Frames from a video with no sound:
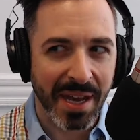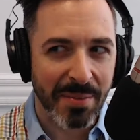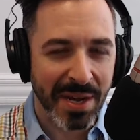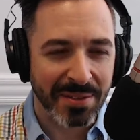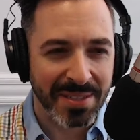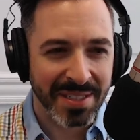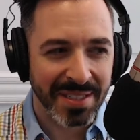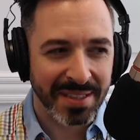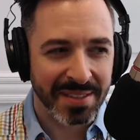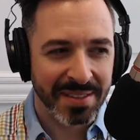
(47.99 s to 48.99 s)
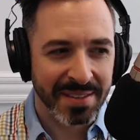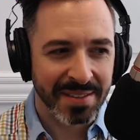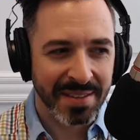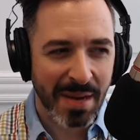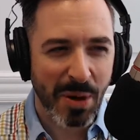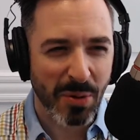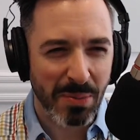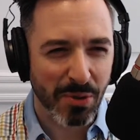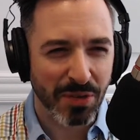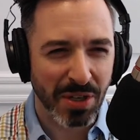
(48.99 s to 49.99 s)
how about we
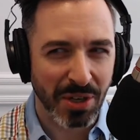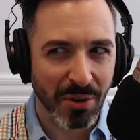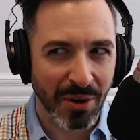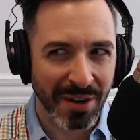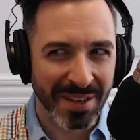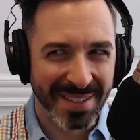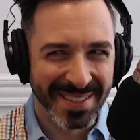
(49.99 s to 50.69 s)
move to New York?"